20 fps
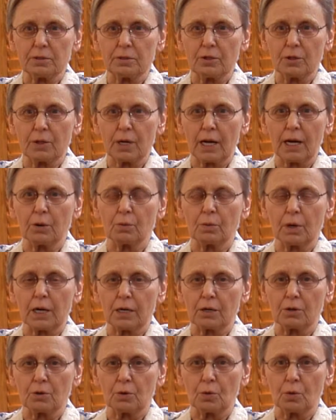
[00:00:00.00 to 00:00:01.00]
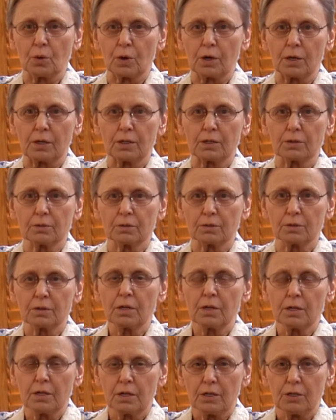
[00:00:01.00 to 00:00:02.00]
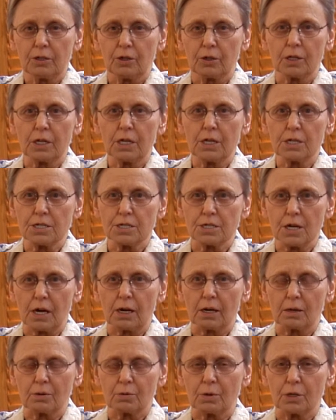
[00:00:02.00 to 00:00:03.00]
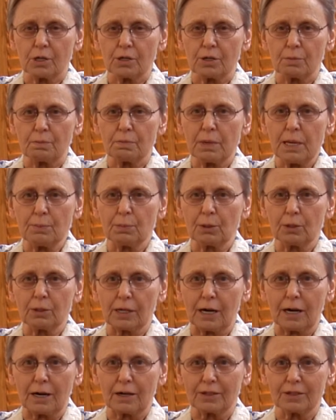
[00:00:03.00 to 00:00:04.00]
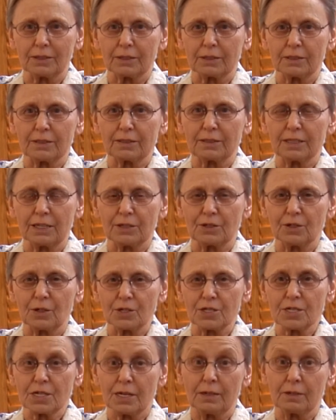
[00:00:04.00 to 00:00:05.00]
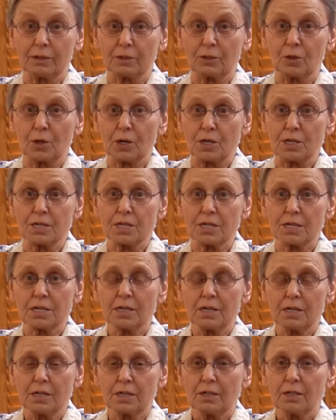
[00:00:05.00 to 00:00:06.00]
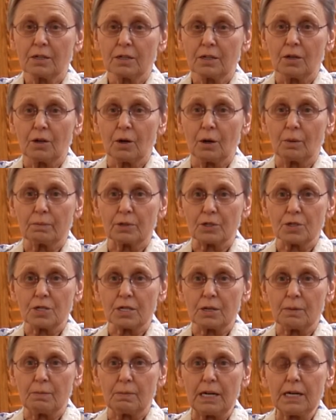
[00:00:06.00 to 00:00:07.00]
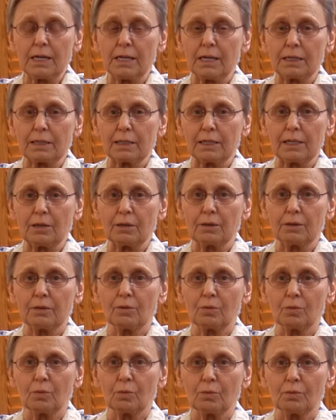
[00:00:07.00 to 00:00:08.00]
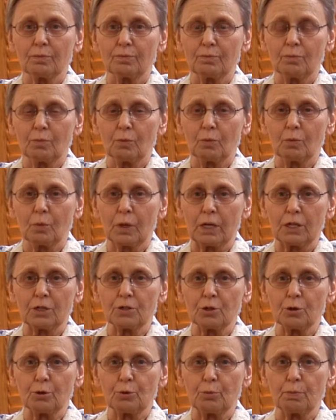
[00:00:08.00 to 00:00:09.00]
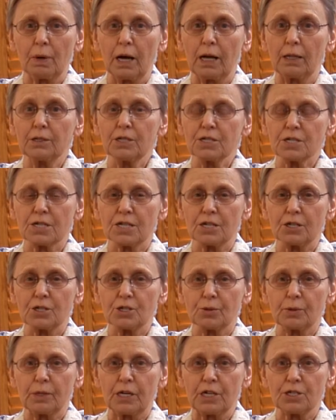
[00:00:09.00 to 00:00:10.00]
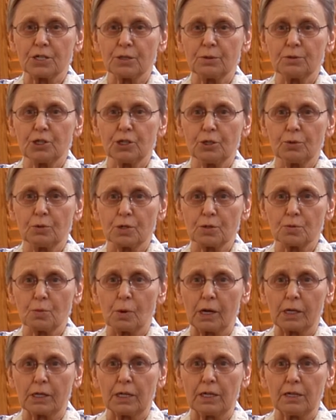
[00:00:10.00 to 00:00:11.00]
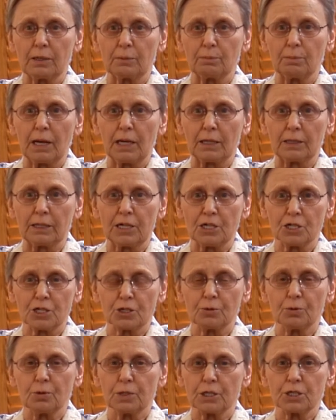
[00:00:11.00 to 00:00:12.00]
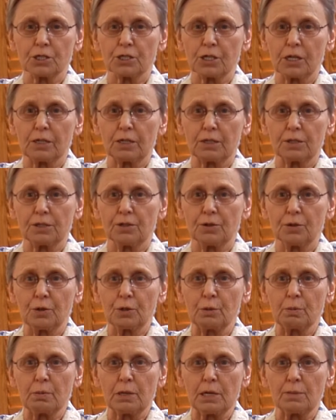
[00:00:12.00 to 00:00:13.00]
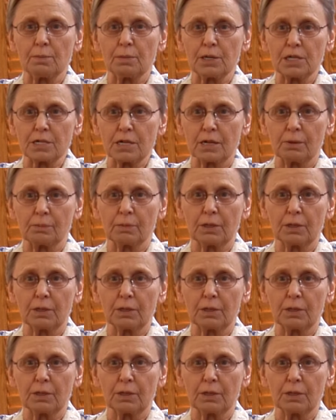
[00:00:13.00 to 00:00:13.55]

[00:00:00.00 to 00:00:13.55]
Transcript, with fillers: You kind of want to know where your kids are, where your people are, and that there's, and of course, almost immediately went to Polly's situation, she was walking in Malaysia, which I knew to be a Muslim